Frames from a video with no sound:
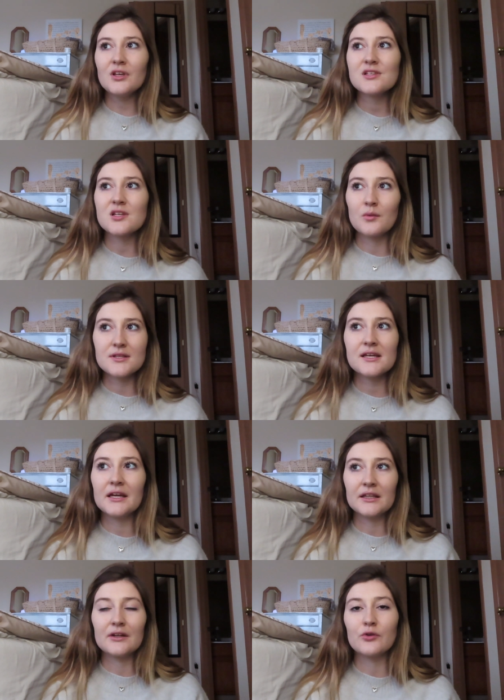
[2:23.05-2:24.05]
so once I
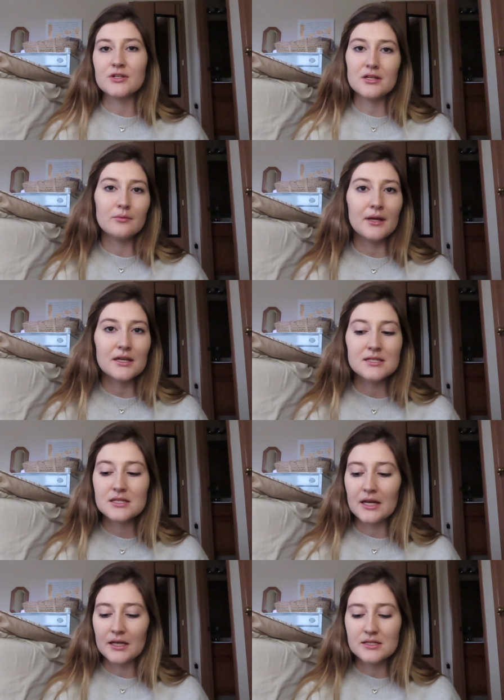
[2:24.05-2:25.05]
hit like 14 weeks,
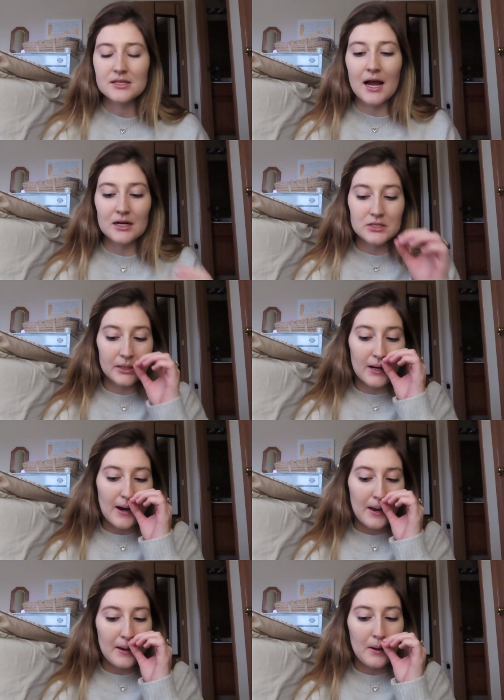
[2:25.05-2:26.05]
things actually
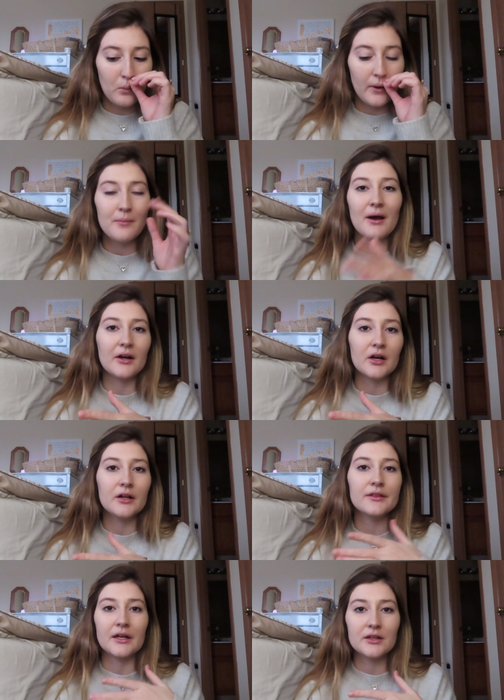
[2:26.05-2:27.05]
got way
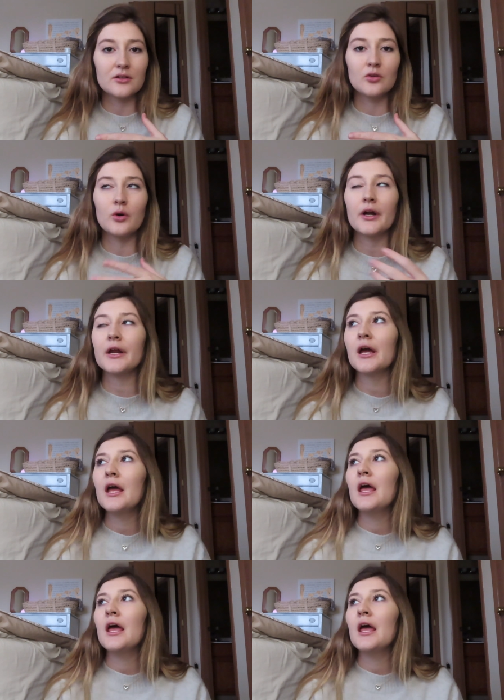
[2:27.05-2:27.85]
better, thank the Lord.